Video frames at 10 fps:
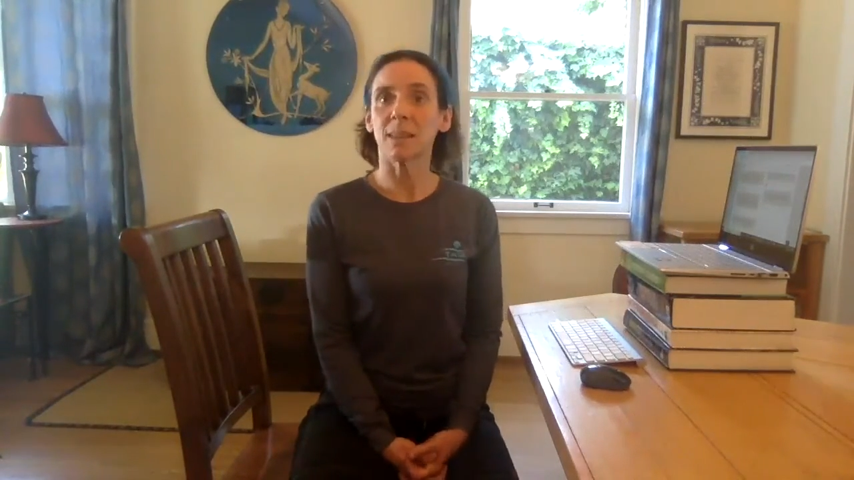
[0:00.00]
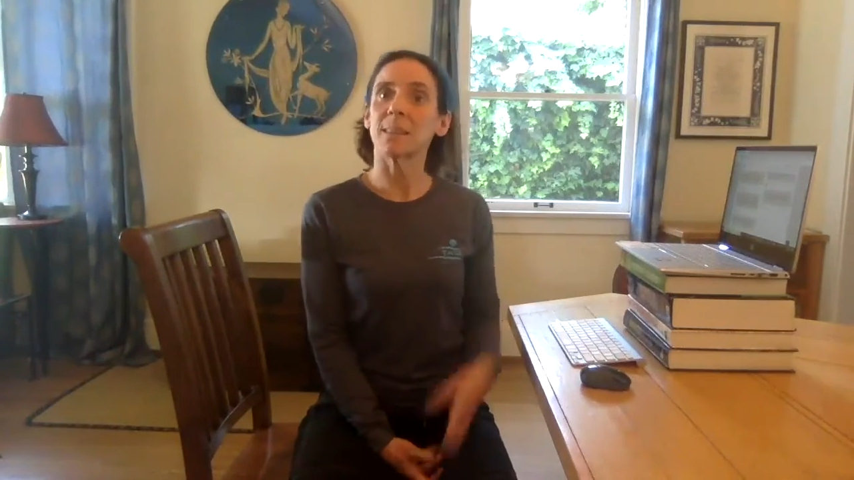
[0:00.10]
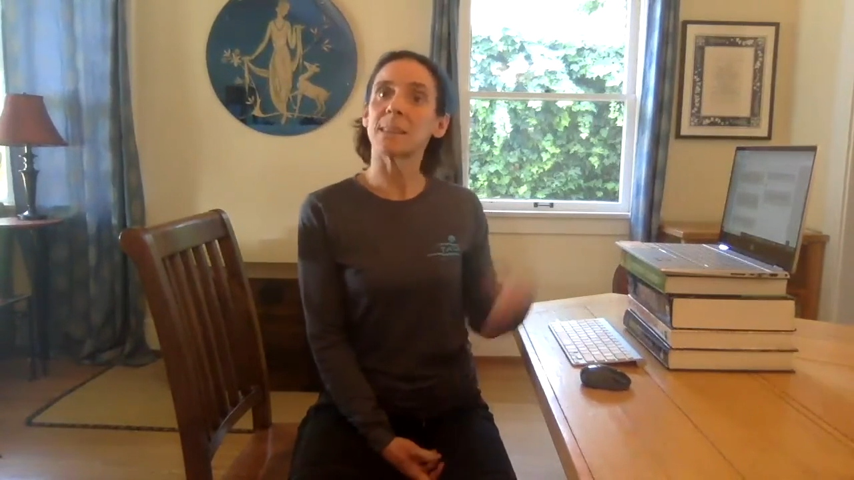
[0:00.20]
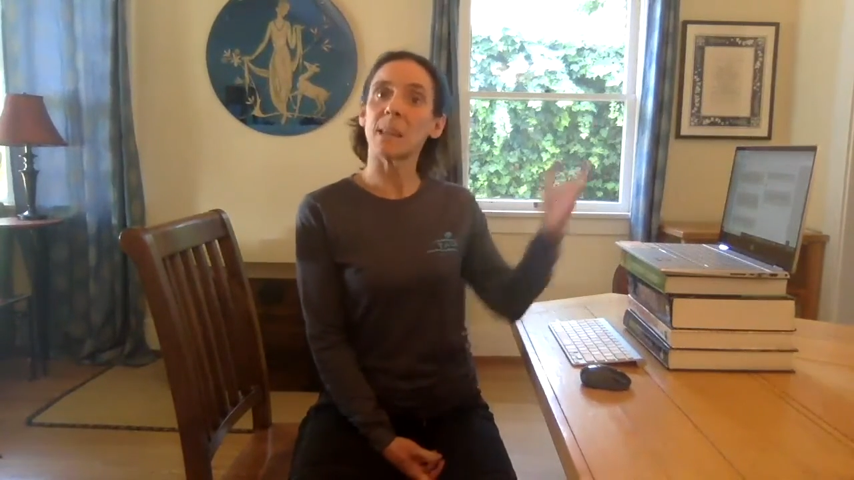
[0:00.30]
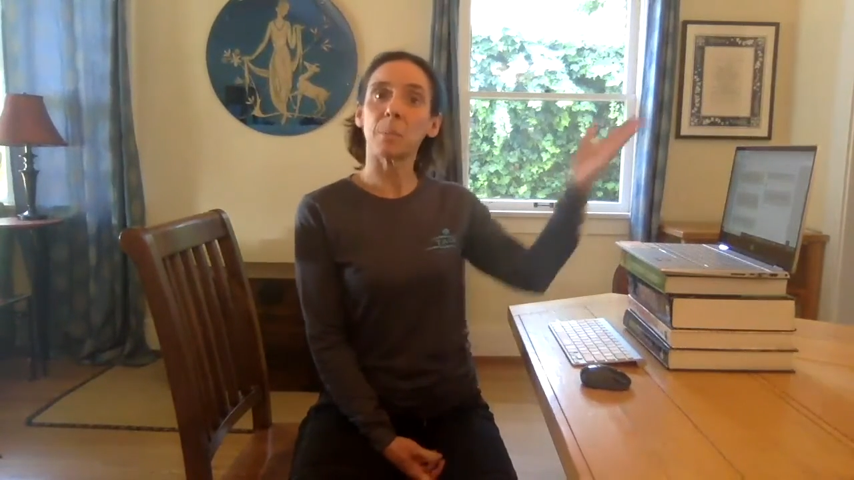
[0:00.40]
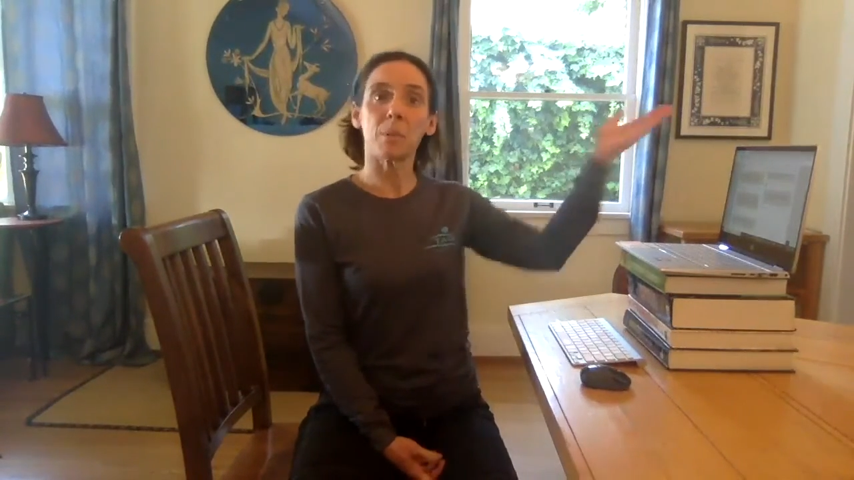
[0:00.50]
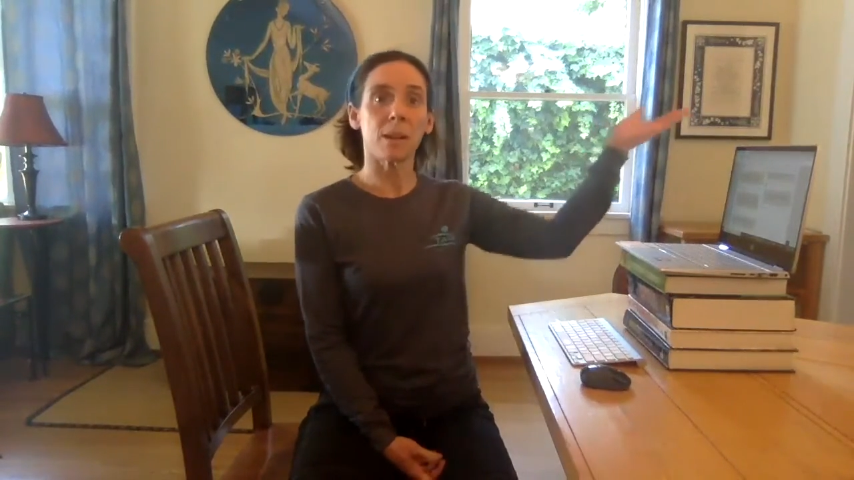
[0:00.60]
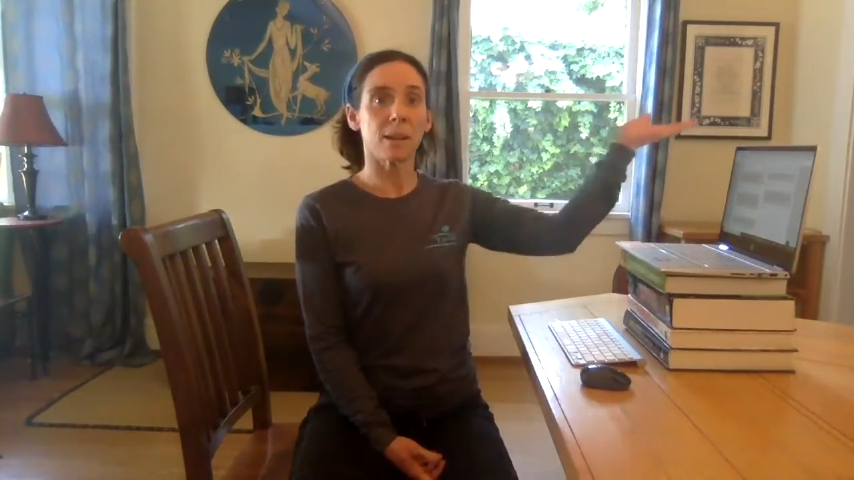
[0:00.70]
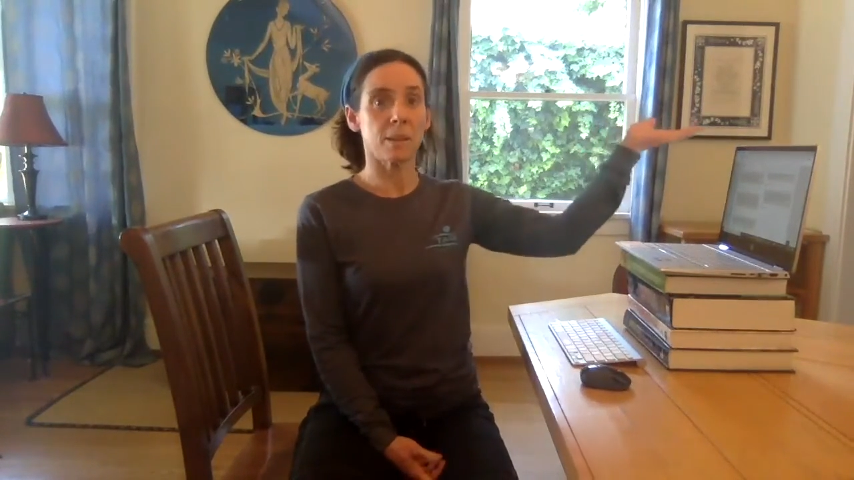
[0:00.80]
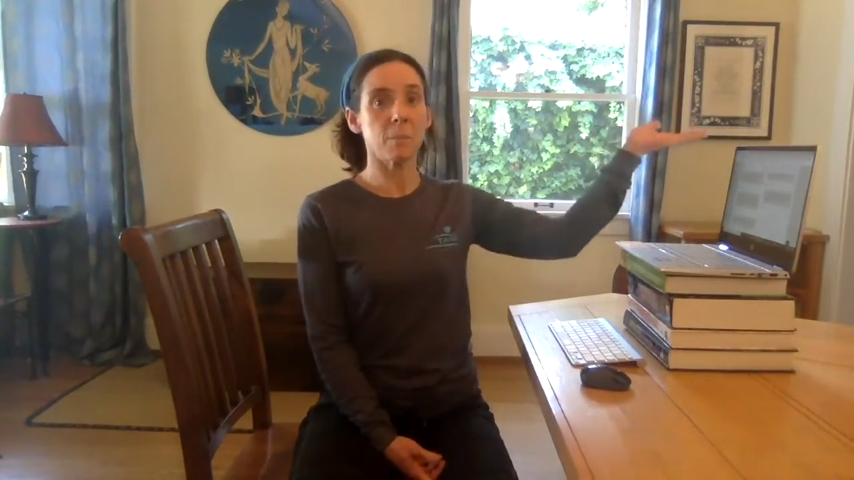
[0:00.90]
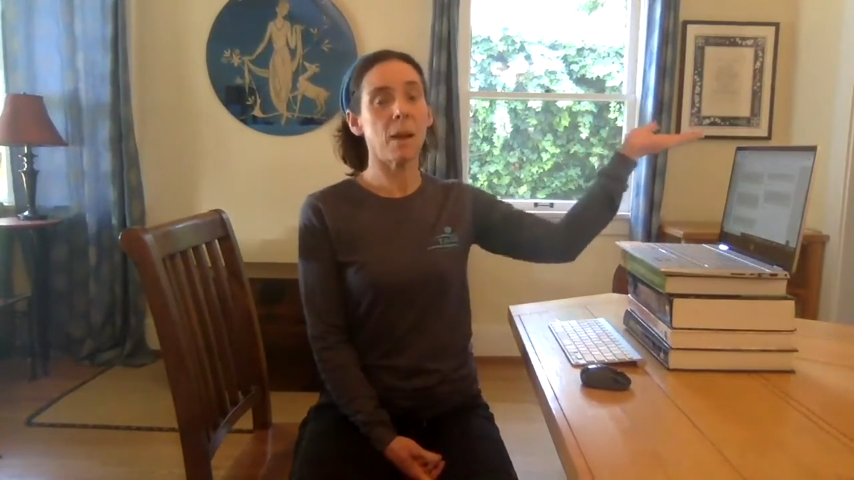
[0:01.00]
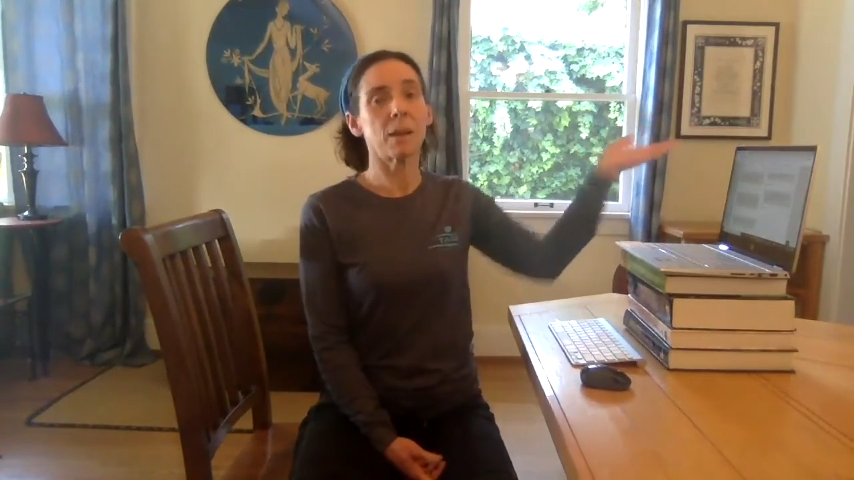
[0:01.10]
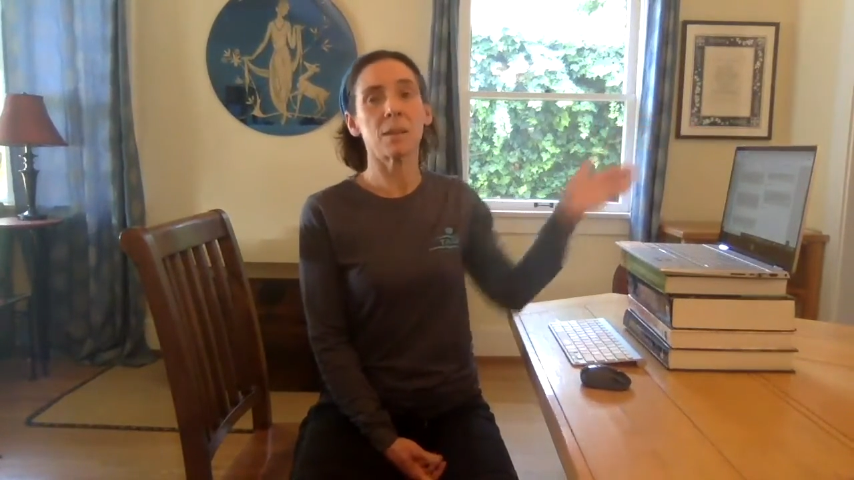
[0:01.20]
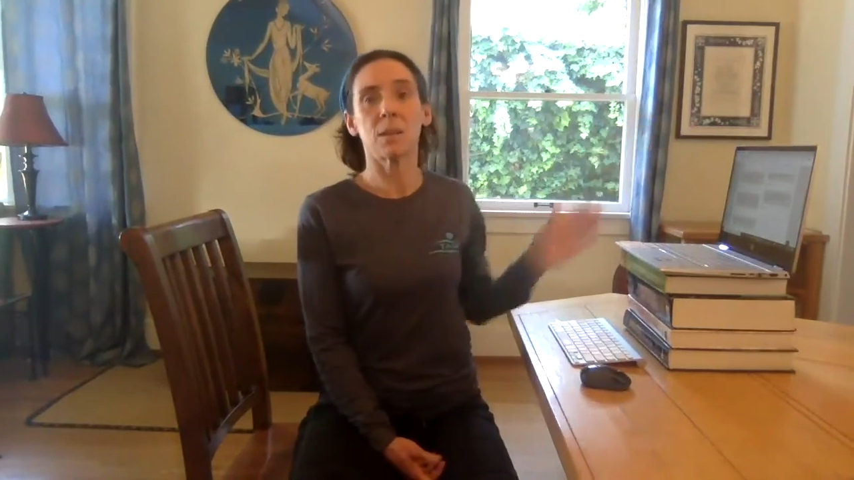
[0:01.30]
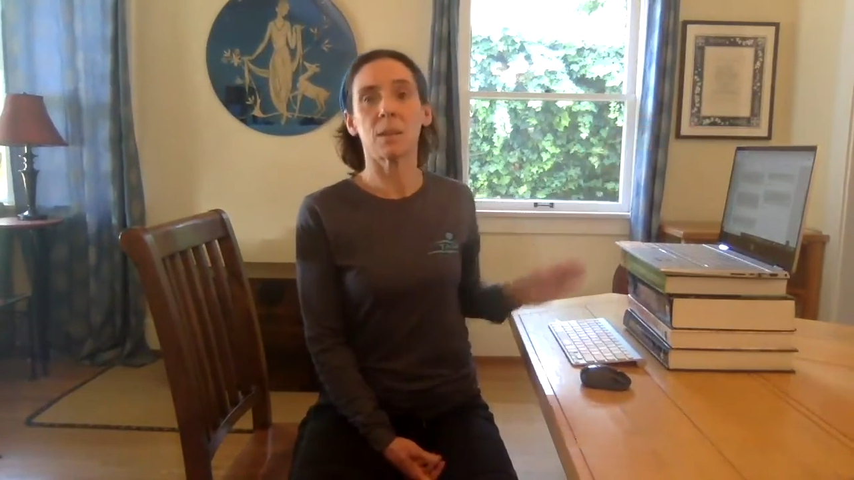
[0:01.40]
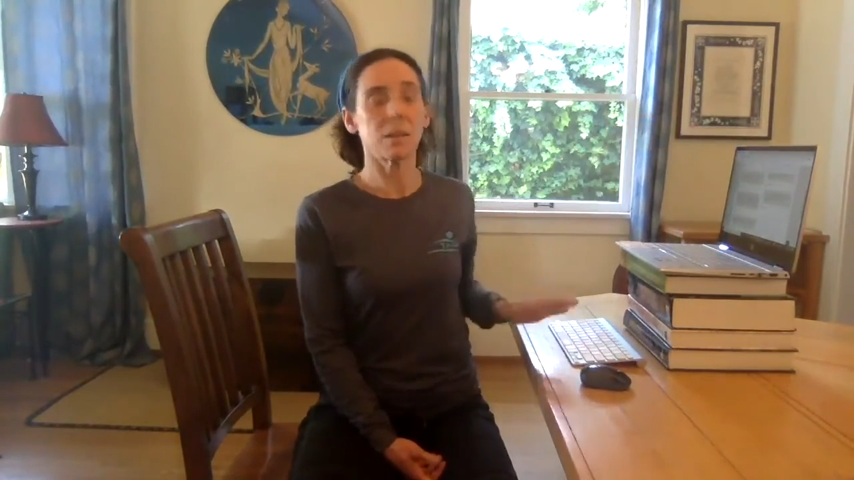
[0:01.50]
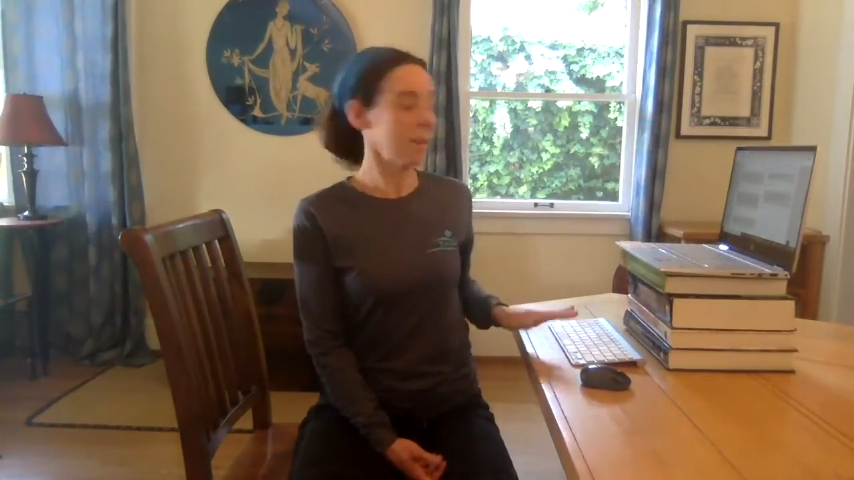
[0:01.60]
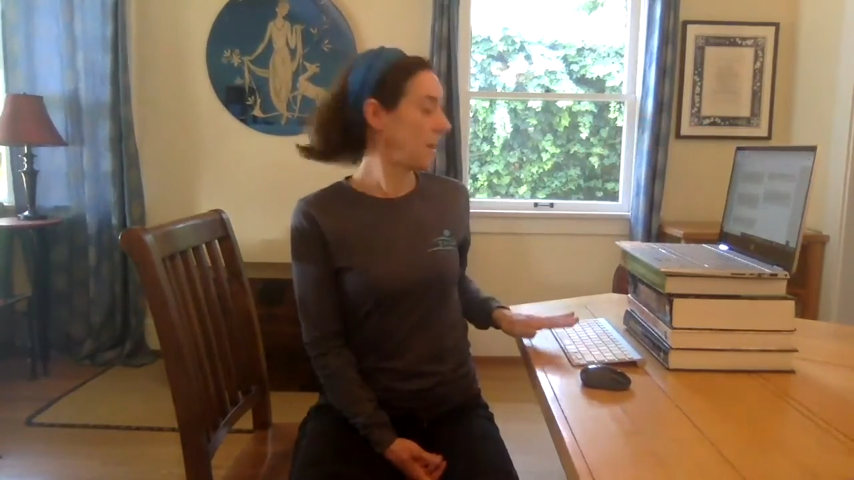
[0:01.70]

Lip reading: that separating the monitor